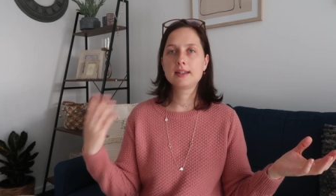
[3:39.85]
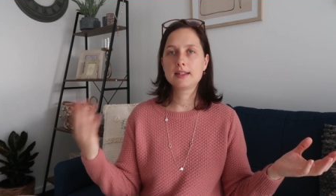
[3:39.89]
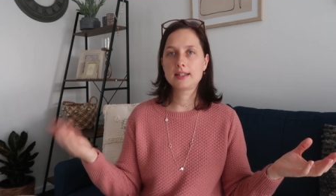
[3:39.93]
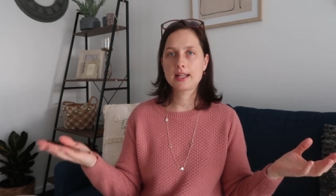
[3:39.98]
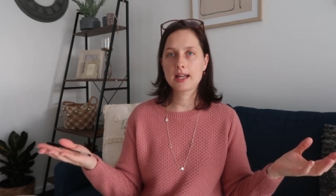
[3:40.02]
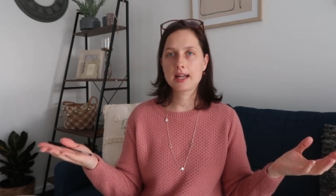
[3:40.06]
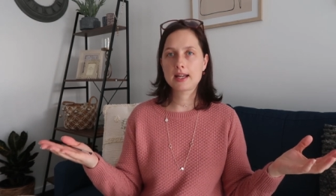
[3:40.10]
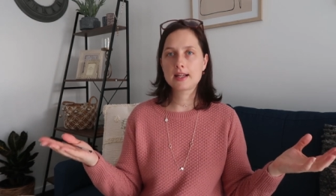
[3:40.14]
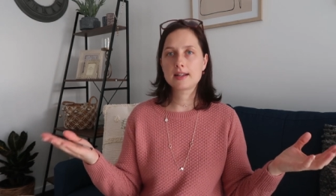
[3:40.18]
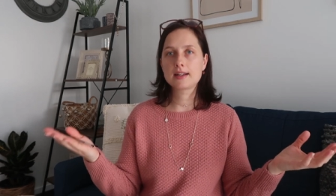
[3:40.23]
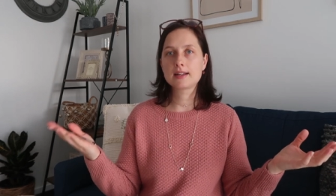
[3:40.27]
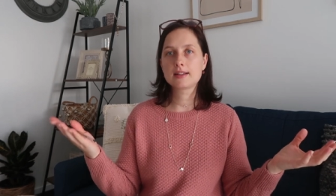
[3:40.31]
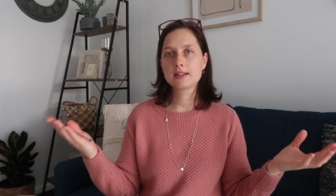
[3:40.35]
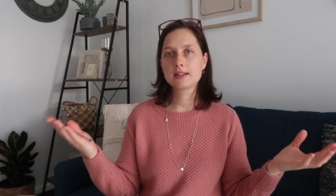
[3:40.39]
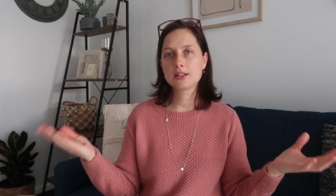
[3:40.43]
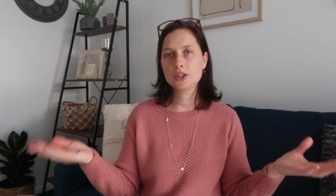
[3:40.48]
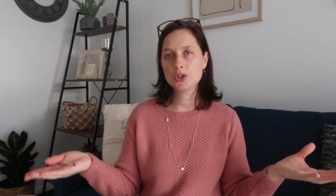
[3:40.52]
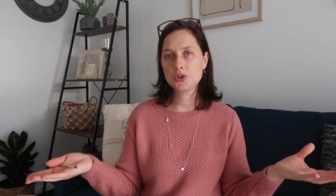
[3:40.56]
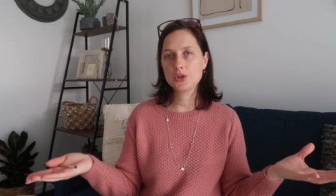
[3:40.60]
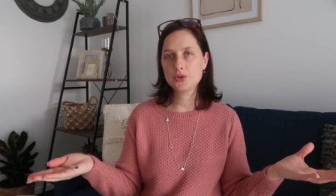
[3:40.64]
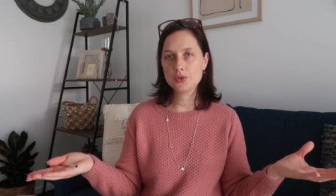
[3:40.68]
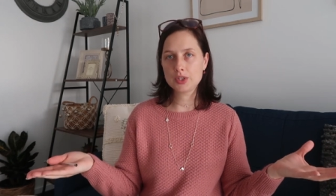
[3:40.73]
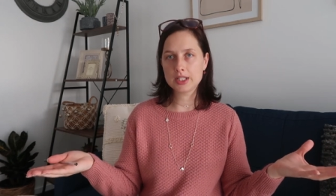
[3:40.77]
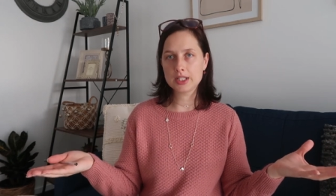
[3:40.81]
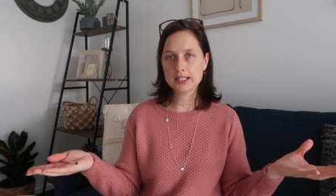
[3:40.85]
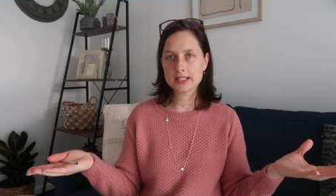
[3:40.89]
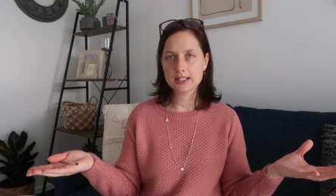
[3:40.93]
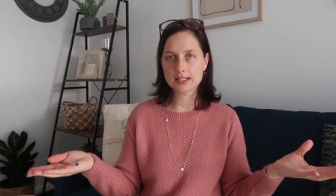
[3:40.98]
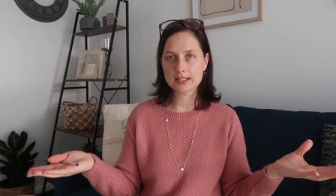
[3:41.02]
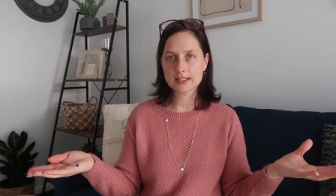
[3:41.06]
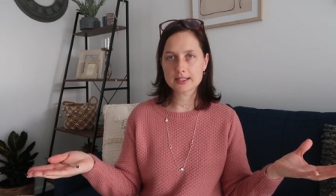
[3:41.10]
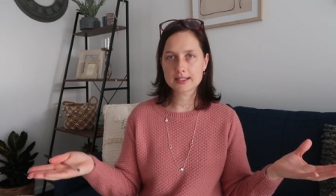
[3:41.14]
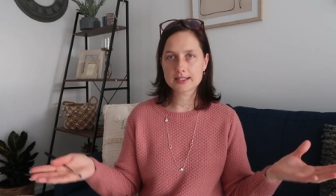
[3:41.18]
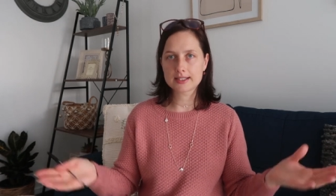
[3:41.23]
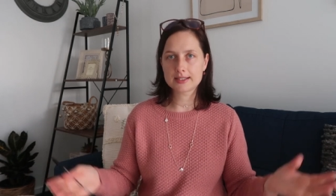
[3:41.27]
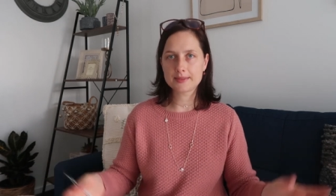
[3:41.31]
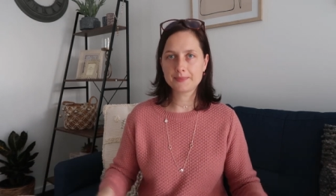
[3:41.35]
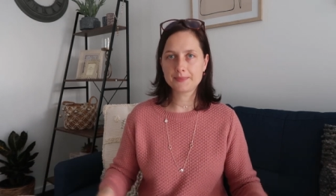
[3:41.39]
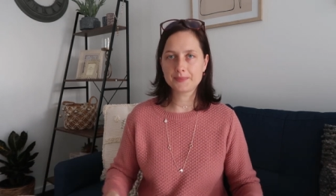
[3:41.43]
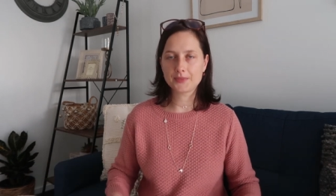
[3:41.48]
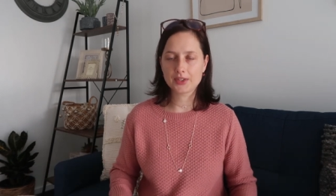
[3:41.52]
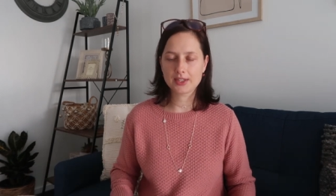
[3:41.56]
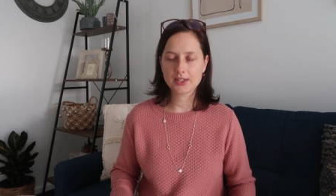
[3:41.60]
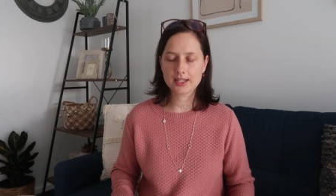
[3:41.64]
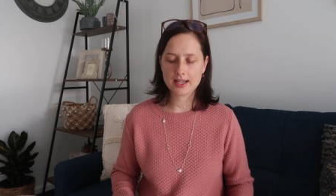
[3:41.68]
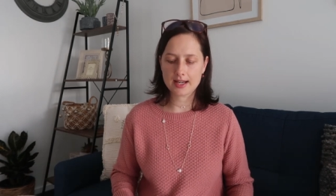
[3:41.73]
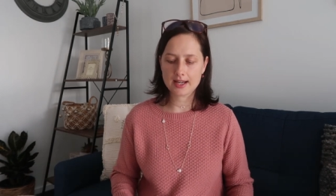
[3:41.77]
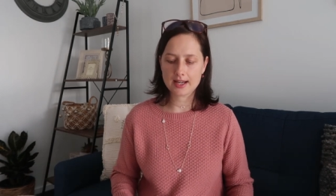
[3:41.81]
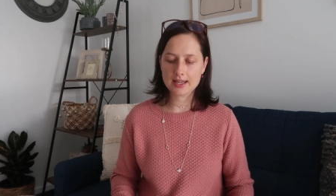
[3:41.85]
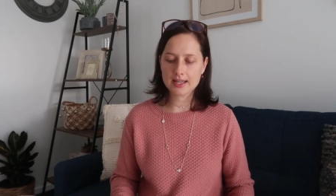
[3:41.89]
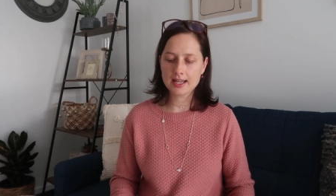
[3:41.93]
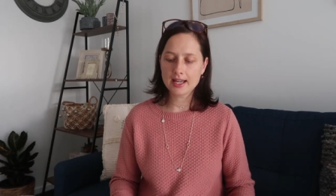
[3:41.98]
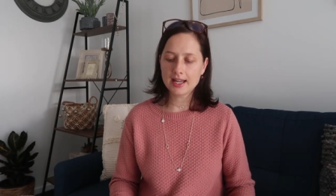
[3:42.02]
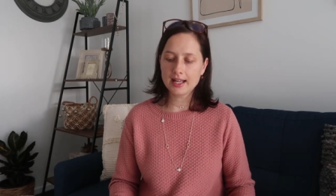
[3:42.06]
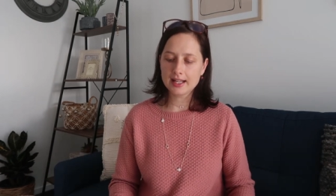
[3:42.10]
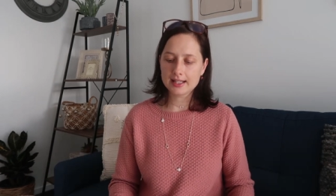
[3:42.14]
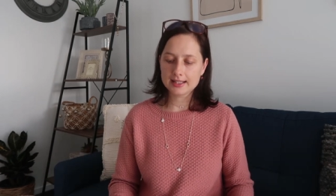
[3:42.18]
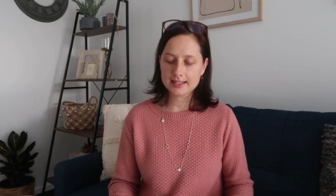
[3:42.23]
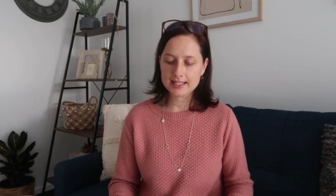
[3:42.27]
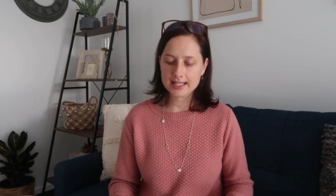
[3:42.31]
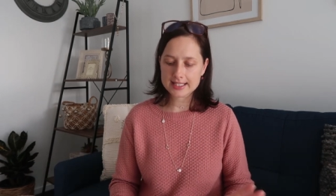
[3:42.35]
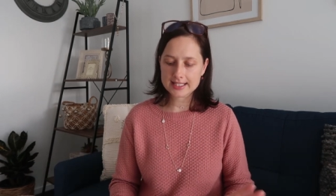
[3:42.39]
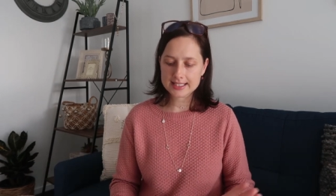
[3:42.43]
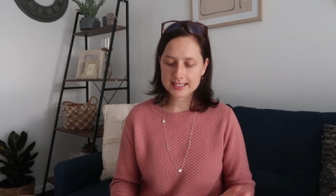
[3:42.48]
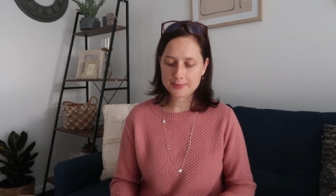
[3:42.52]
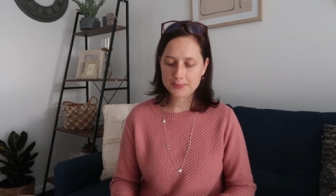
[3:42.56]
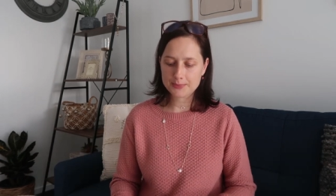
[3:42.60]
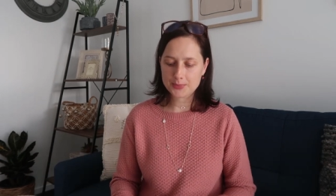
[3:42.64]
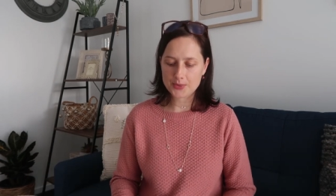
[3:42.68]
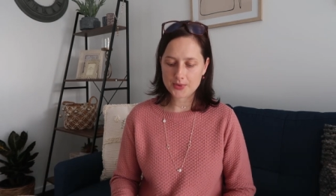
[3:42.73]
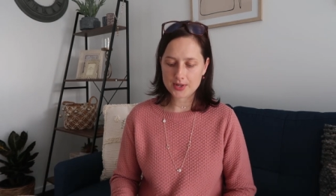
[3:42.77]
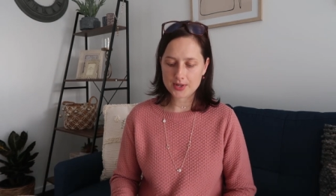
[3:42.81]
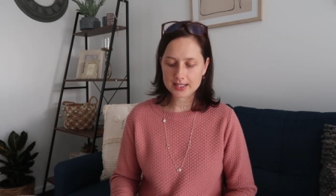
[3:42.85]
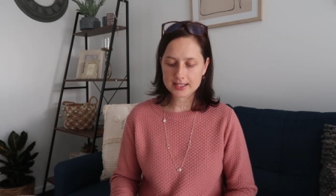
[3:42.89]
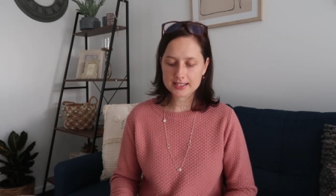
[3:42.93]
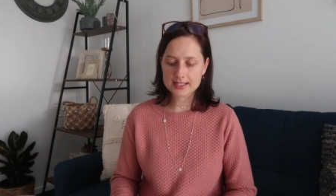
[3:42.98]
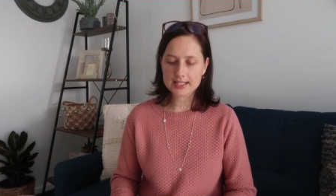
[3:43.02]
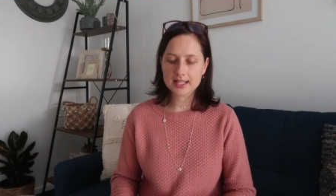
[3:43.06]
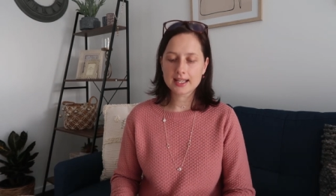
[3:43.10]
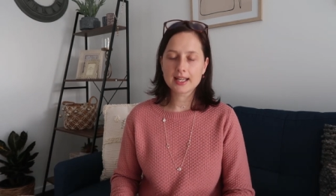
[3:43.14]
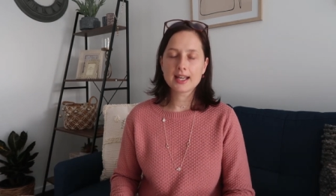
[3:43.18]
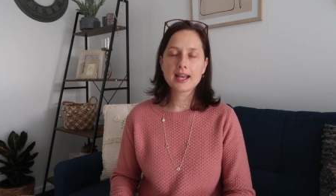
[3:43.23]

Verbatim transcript: than uni does. Okay, next point.